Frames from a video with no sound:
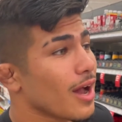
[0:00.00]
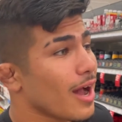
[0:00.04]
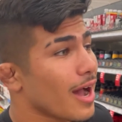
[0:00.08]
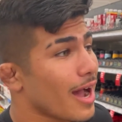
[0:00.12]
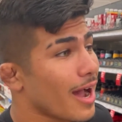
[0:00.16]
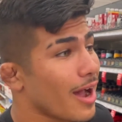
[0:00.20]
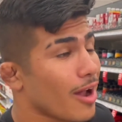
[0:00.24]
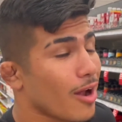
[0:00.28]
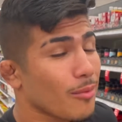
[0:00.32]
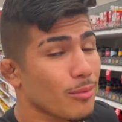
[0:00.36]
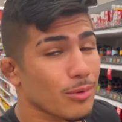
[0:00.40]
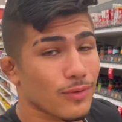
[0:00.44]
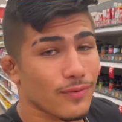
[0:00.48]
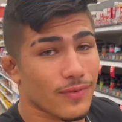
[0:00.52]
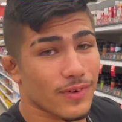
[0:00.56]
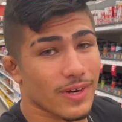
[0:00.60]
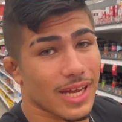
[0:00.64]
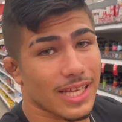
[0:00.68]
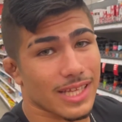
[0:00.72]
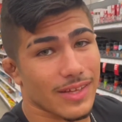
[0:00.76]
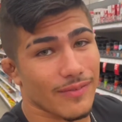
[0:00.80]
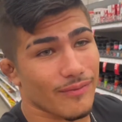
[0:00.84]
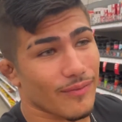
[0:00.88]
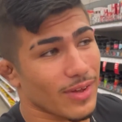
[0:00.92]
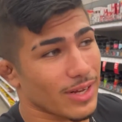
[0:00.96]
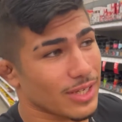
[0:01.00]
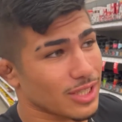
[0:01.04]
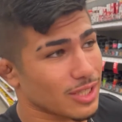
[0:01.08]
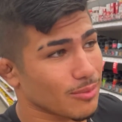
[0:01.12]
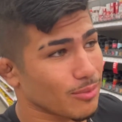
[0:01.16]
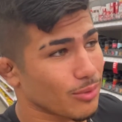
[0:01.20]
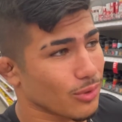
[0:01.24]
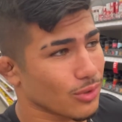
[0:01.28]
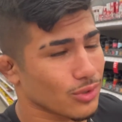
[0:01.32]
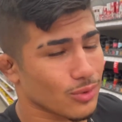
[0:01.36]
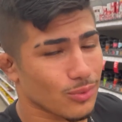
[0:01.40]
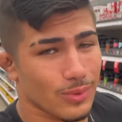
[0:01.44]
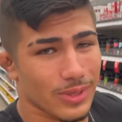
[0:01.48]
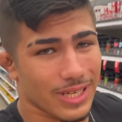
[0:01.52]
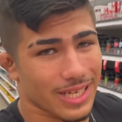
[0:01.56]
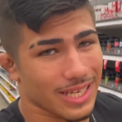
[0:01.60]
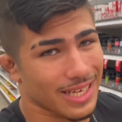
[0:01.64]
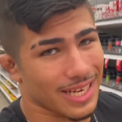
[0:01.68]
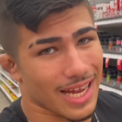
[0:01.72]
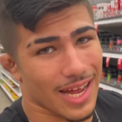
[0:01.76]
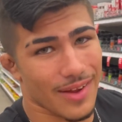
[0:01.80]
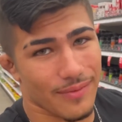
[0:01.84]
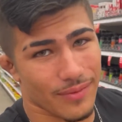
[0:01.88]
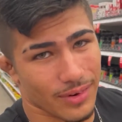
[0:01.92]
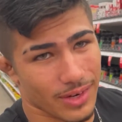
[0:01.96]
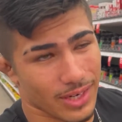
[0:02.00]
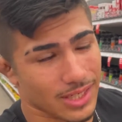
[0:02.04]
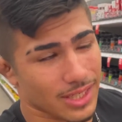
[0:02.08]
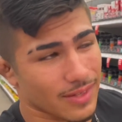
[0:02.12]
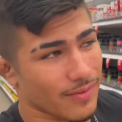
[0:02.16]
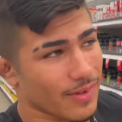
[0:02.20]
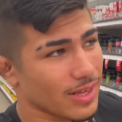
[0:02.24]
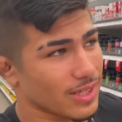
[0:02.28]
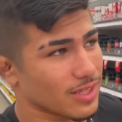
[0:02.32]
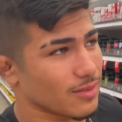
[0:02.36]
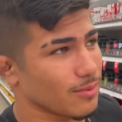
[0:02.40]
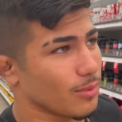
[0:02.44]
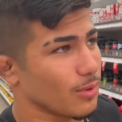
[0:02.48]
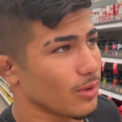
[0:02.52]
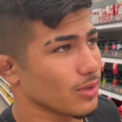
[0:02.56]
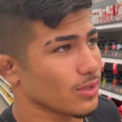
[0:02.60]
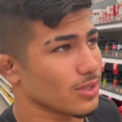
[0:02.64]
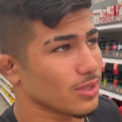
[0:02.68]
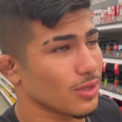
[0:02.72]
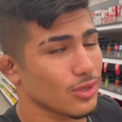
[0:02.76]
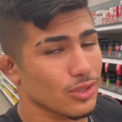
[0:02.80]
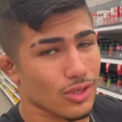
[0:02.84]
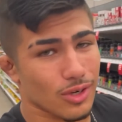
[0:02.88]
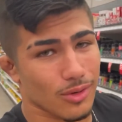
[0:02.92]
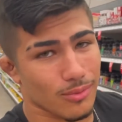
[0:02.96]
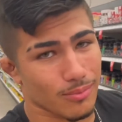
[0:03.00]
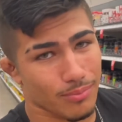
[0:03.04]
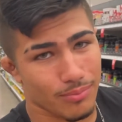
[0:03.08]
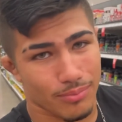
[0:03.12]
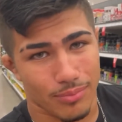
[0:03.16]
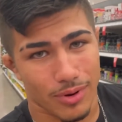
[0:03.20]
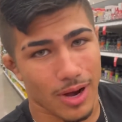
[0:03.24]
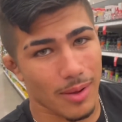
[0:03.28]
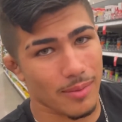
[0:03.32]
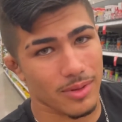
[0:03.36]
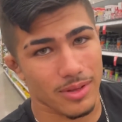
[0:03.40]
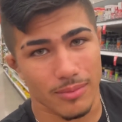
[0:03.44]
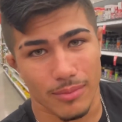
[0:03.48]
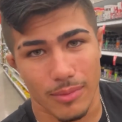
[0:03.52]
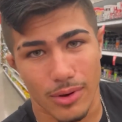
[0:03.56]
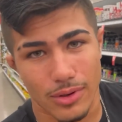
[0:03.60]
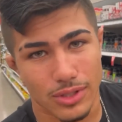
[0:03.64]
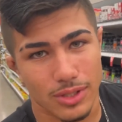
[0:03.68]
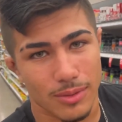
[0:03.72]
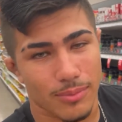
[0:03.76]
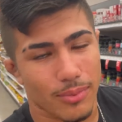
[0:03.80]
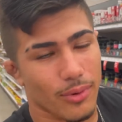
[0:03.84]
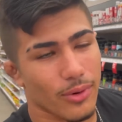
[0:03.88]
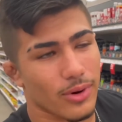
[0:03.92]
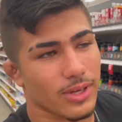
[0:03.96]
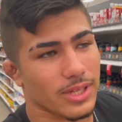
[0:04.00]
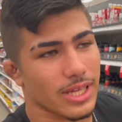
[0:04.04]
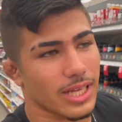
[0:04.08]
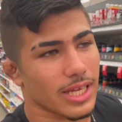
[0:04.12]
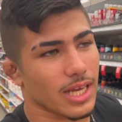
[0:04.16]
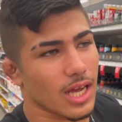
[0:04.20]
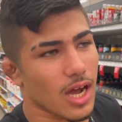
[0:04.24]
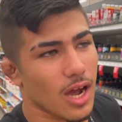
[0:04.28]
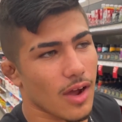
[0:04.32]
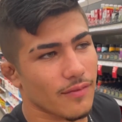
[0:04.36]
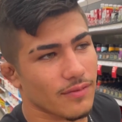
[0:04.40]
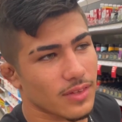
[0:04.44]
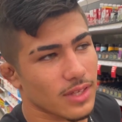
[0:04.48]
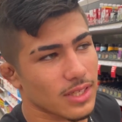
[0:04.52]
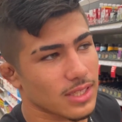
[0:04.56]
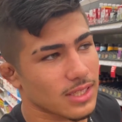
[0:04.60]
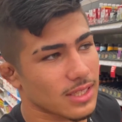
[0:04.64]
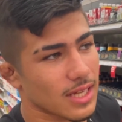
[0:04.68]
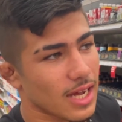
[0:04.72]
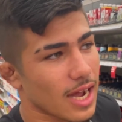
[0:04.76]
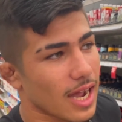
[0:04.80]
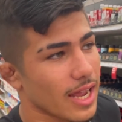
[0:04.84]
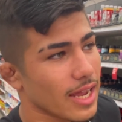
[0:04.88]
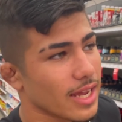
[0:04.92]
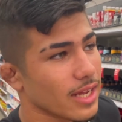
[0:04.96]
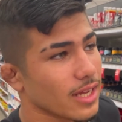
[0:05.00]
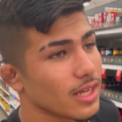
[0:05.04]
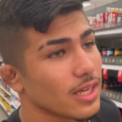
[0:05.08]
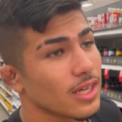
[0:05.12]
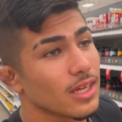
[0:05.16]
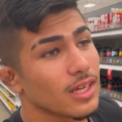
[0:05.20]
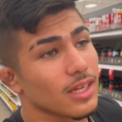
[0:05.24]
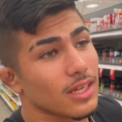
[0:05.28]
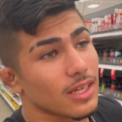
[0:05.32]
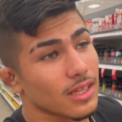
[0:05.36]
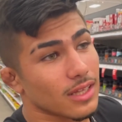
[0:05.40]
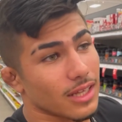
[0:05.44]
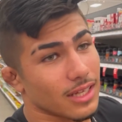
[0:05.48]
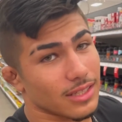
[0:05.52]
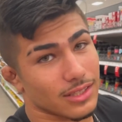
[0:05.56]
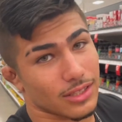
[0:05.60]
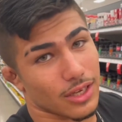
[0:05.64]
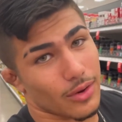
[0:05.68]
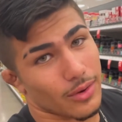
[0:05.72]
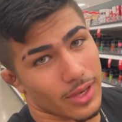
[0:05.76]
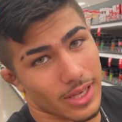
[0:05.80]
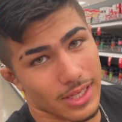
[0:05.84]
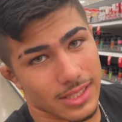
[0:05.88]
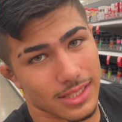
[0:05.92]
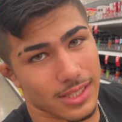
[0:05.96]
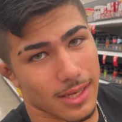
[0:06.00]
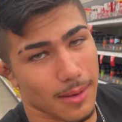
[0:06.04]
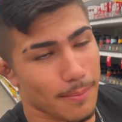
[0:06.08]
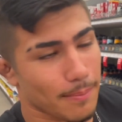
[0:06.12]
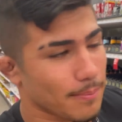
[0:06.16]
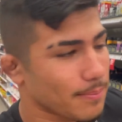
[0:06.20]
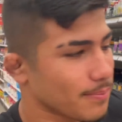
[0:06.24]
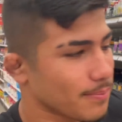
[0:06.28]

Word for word: I almost forgot the vegetables. We cannot forget the vegetables. Those are probably the most important thing of this diet. Let's go get some.